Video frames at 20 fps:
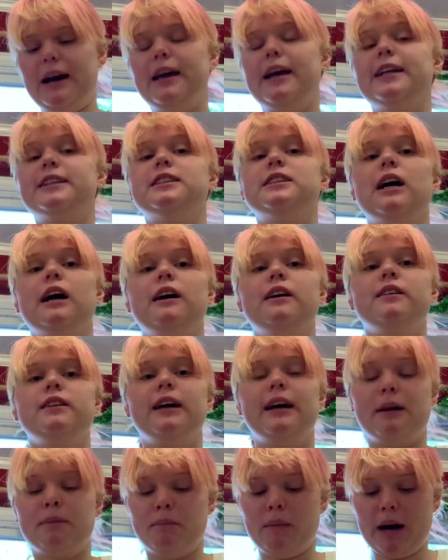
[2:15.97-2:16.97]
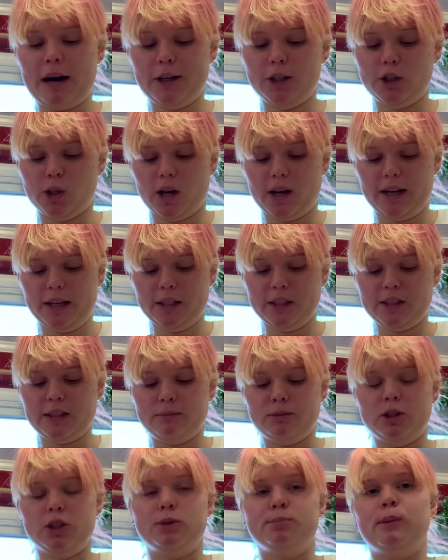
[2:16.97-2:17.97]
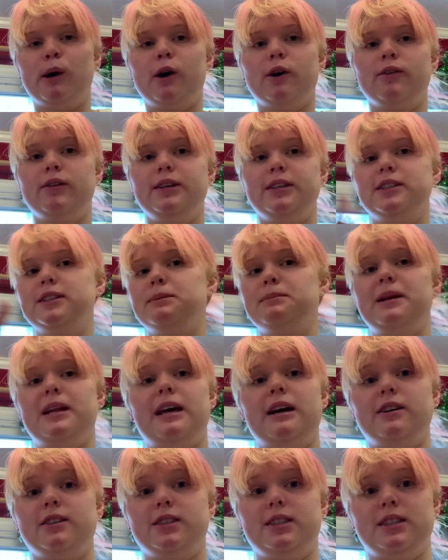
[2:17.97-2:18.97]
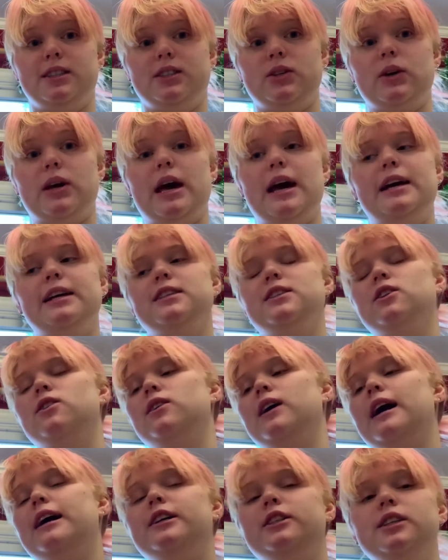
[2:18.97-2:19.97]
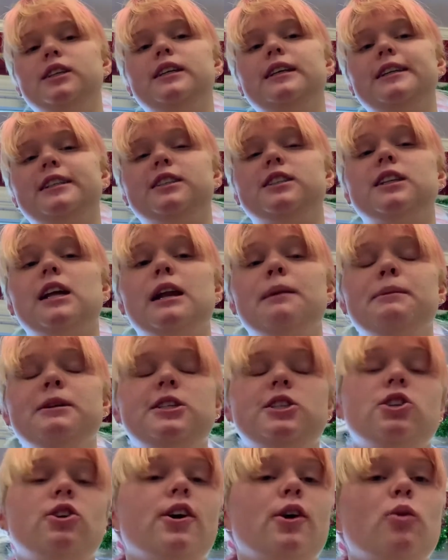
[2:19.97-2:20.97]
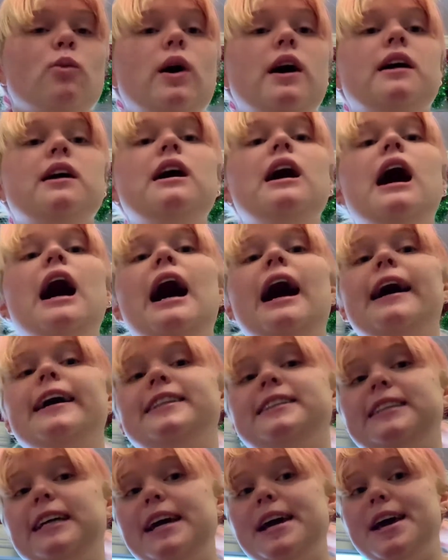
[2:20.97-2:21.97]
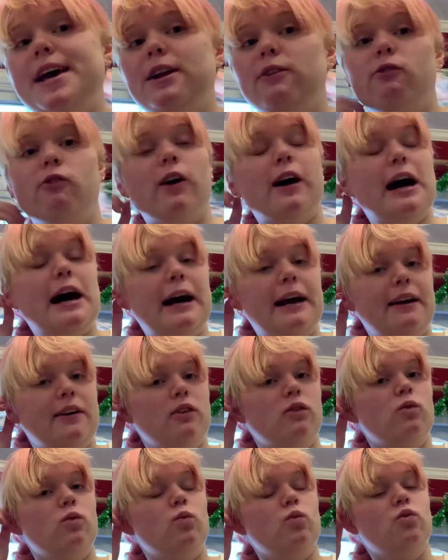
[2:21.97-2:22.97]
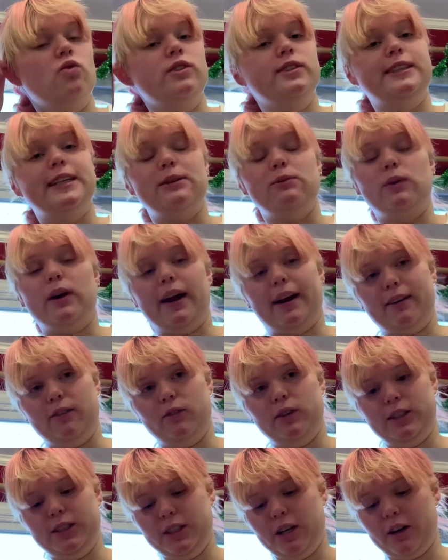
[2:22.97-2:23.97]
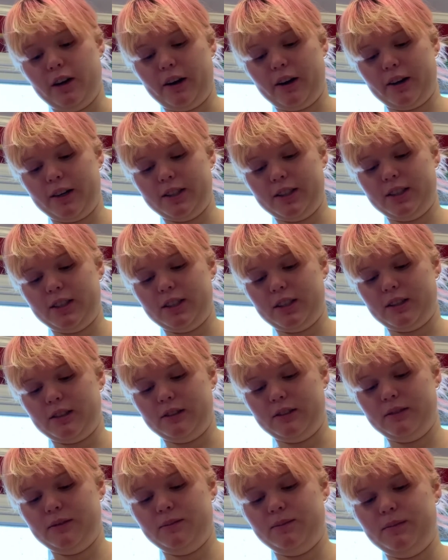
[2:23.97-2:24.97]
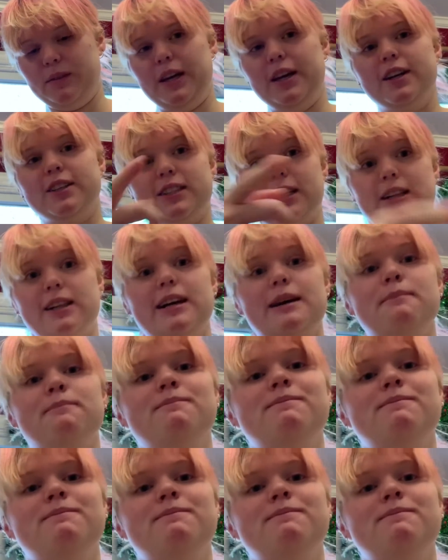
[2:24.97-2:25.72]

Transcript: it's not like my drawings, I'm just borrowing somebody else's, okay? So it's gonna be showing what I did when I was younger, so here's a clip.